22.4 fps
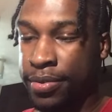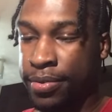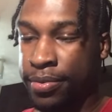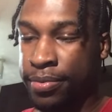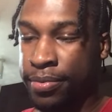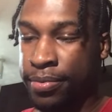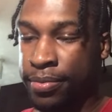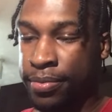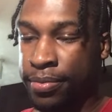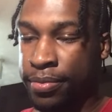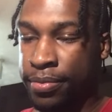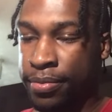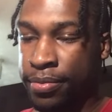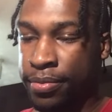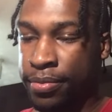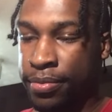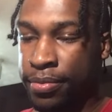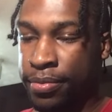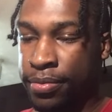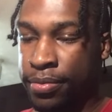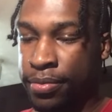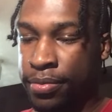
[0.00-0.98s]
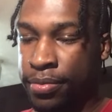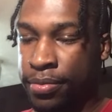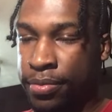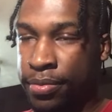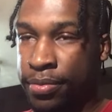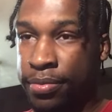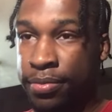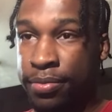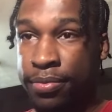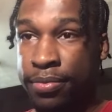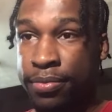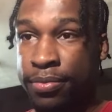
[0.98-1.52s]

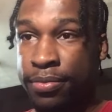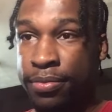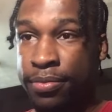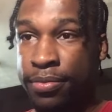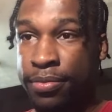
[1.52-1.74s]
(silence)